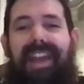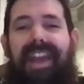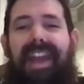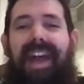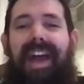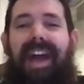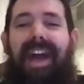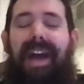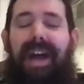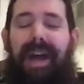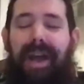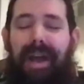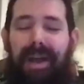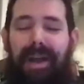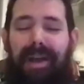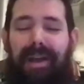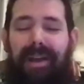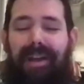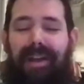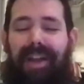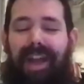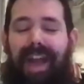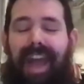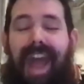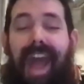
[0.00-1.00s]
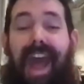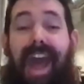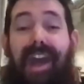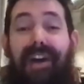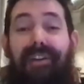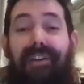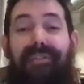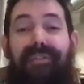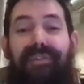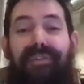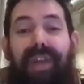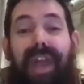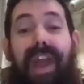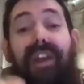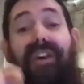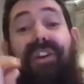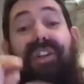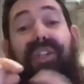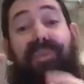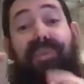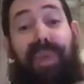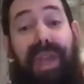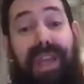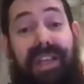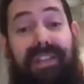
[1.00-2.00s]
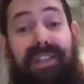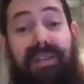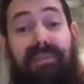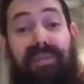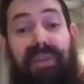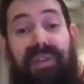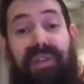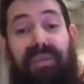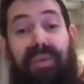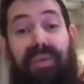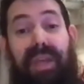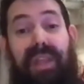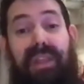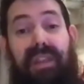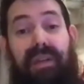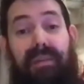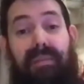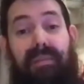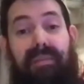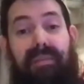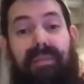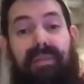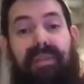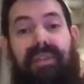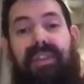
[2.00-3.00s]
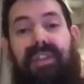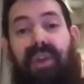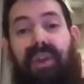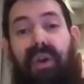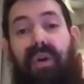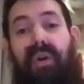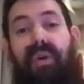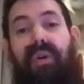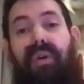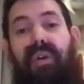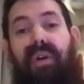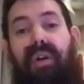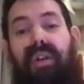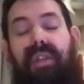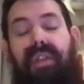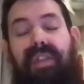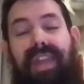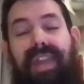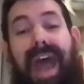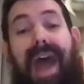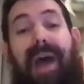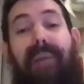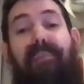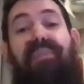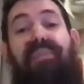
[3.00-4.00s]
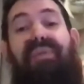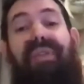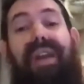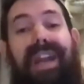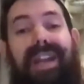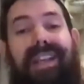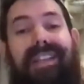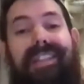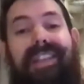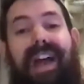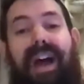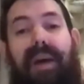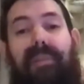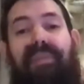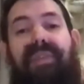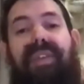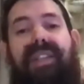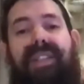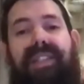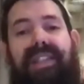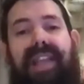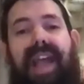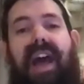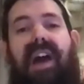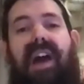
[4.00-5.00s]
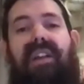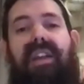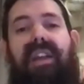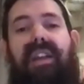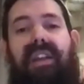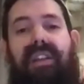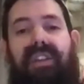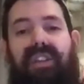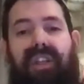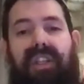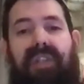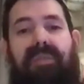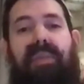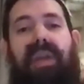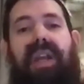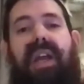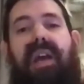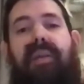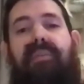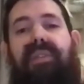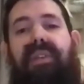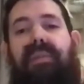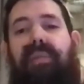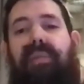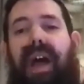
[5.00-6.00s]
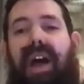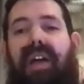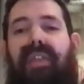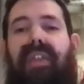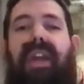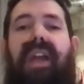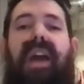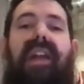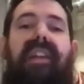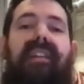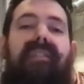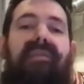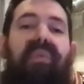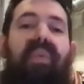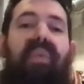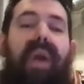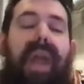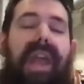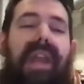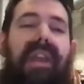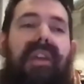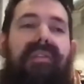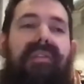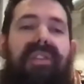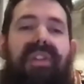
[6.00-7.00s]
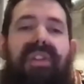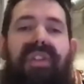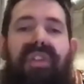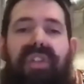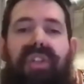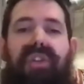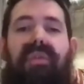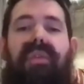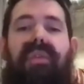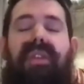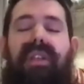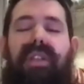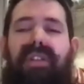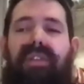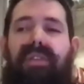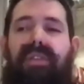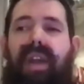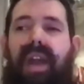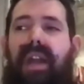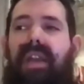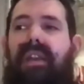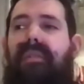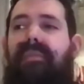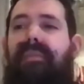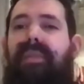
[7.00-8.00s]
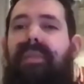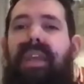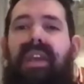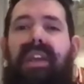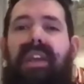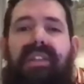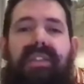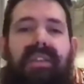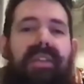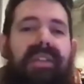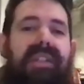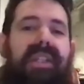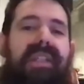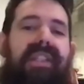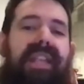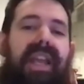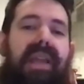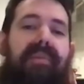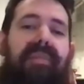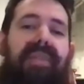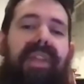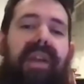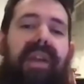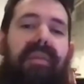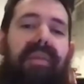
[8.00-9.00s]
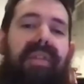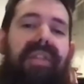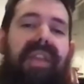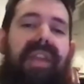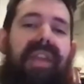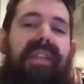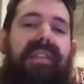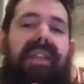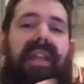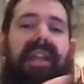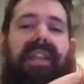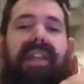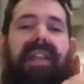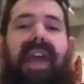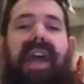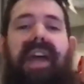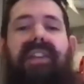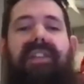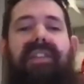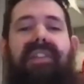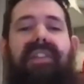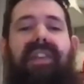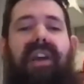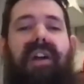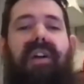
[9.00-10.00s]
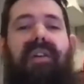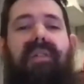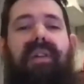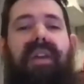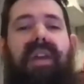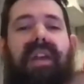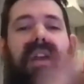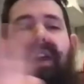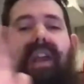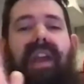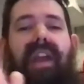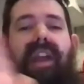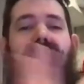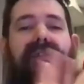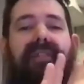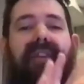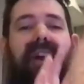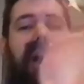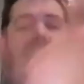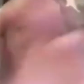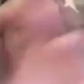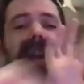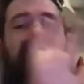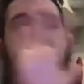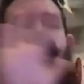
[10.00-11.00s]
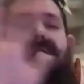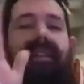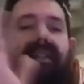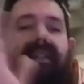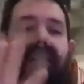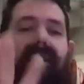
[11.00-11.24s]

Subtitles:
have airspace in between them. So that breaks up the sound and it just becomes about the kind of weight of the shoe and the tread. So it's the same thing with things like that. So if I